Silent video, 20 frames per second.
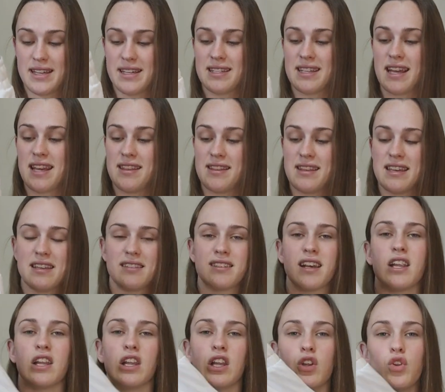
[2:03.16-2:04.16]
is
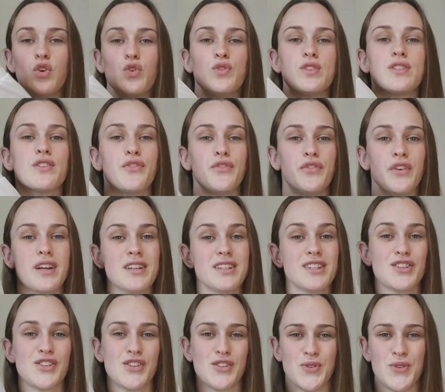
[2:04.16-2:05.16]
these loose
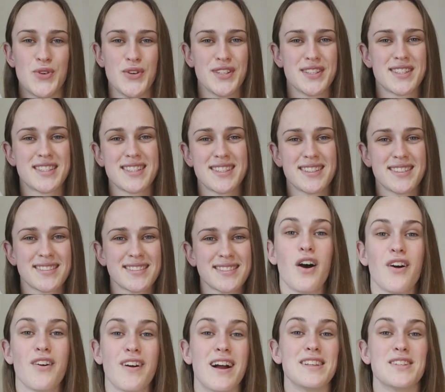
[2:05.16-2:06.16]
fit shorts.
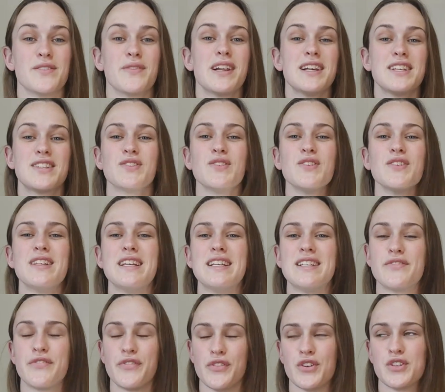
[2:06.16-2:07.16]
Right, so when I saw
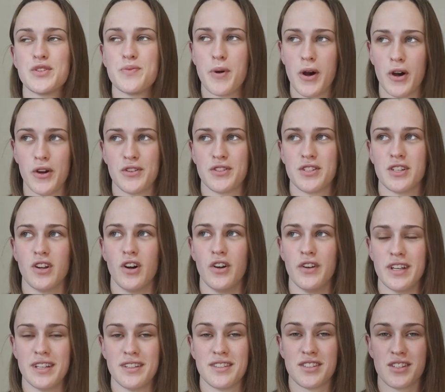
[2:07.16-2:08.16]
these first posted
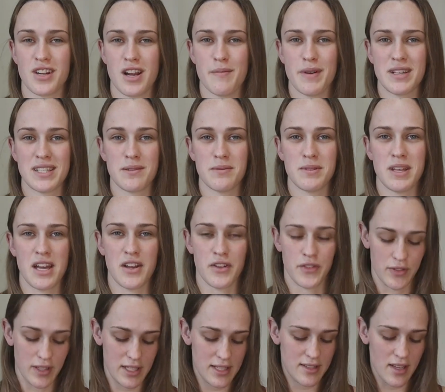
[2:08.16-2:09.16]
on Instagram by some of the
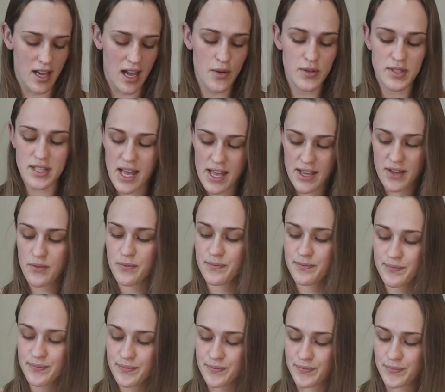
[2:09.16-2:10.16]
athletes, I was like,
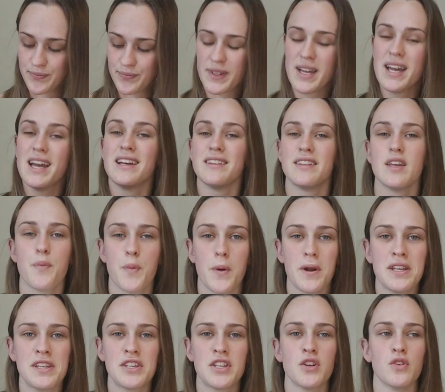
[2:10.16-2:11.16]
they're
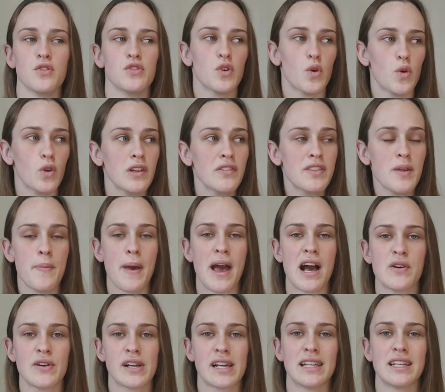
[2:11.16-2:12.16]
pretty cute. So all of the
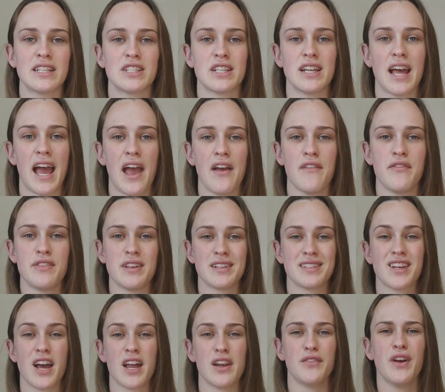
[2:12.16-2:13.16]
Power collection have
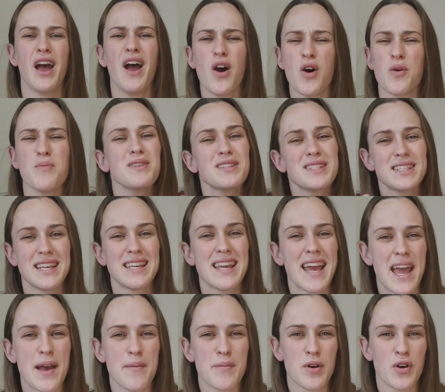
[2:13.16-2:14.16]
this kind of almost
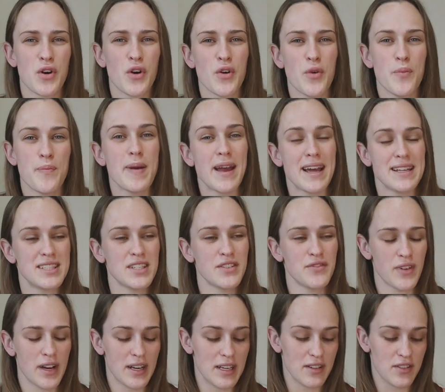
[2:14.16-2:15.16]
camo
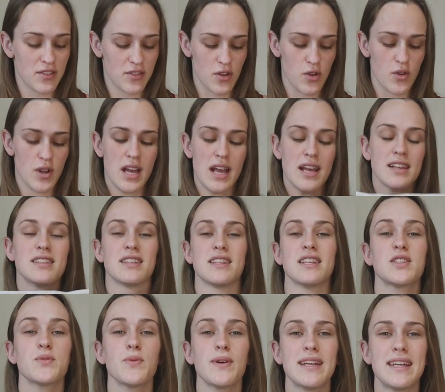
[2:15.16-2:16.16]
pattern running through. So
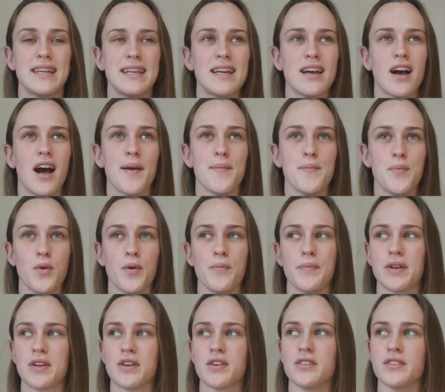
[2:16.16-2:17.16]
this one here I
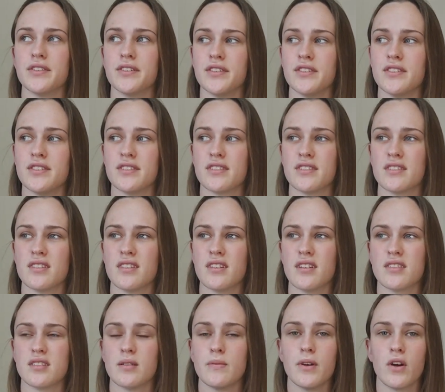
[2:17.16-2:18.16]
bought because,
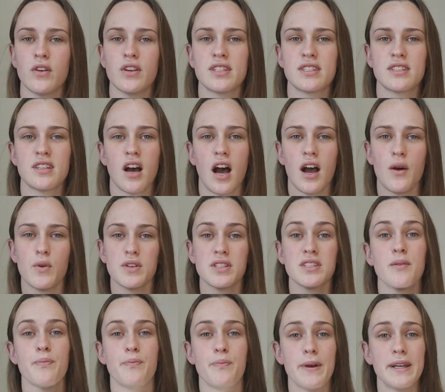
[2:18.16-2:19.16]
to be honest, I
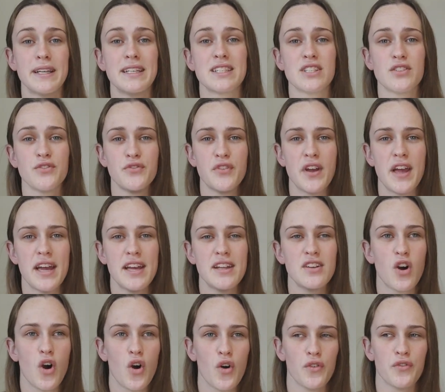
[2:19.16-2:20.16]
wasn't the biggest
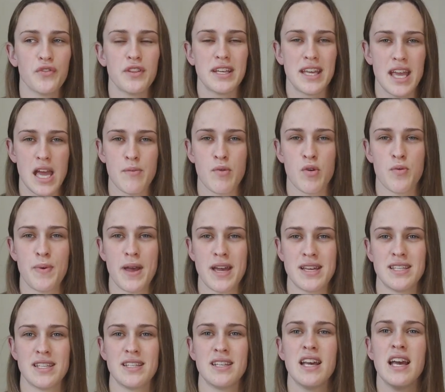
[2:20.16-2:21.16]
fan of the camo
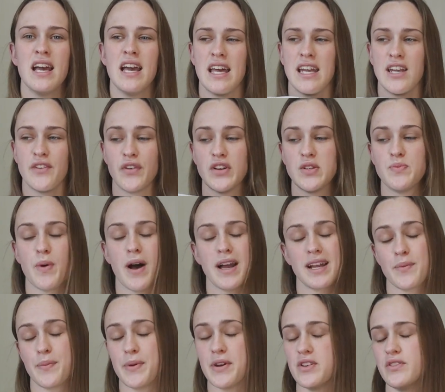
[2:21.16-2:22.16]
pattern, and if I was
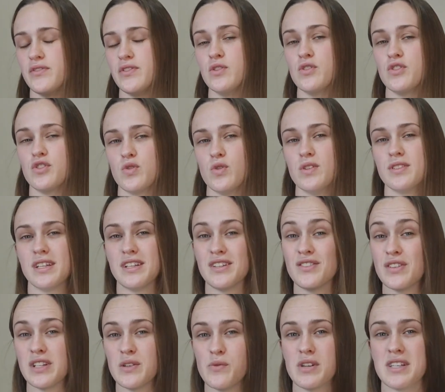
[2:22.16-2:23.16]
buying a pair of loose shorts, I
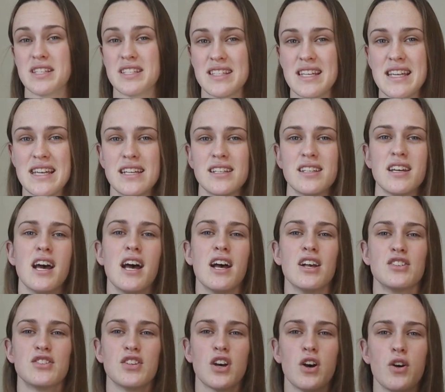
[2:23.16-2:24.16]
didn't really want to see it.
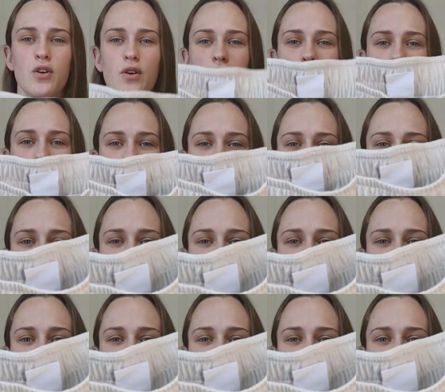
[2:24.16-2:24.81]
So I'll